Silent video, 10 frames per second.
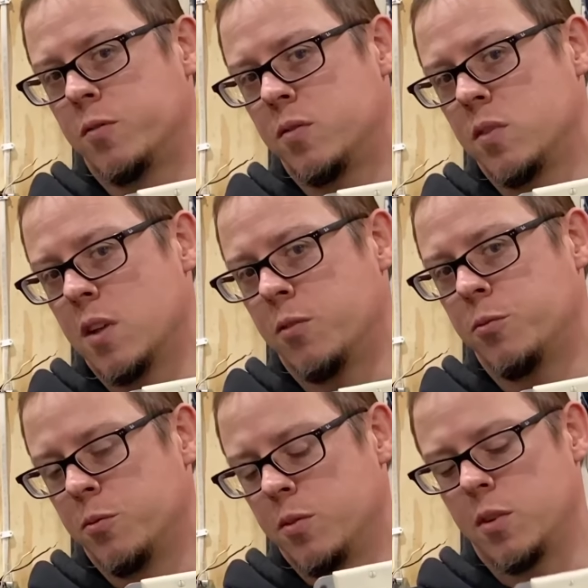
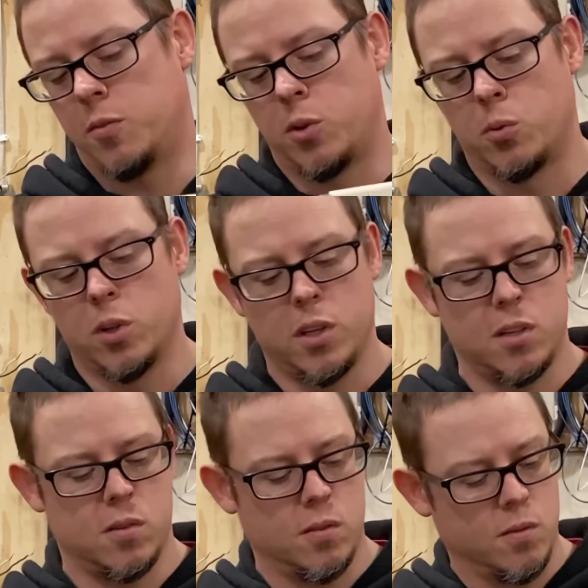if you
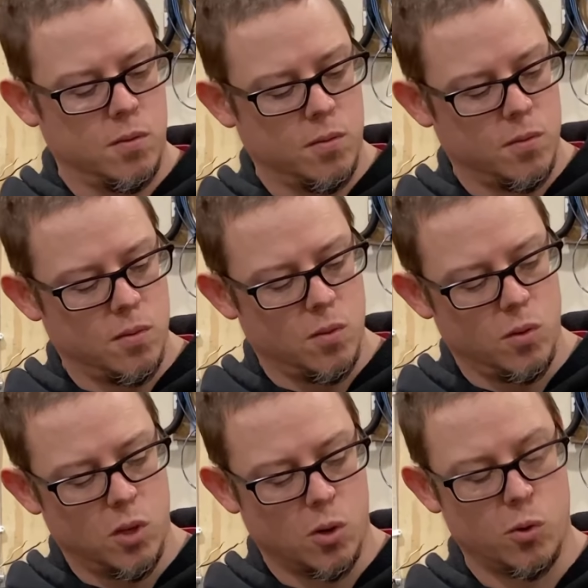really,
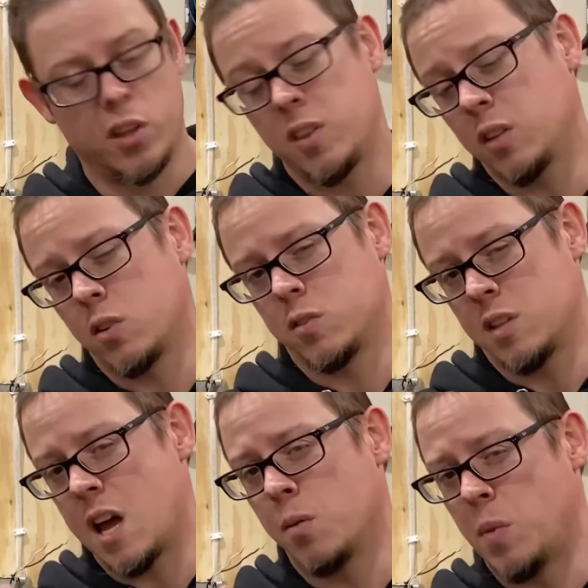really think there's
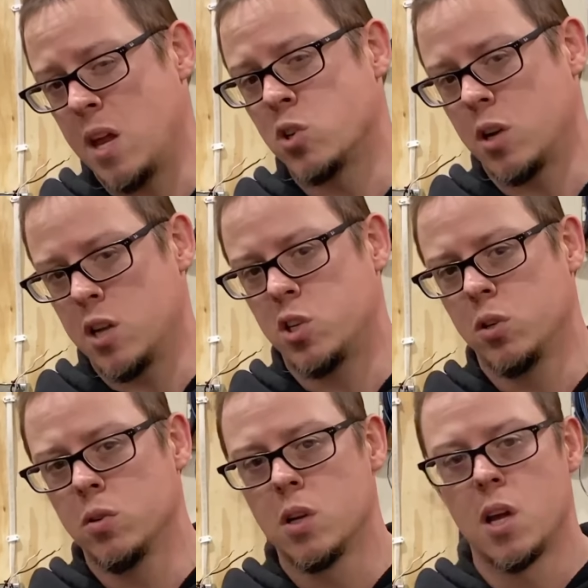not a major issue,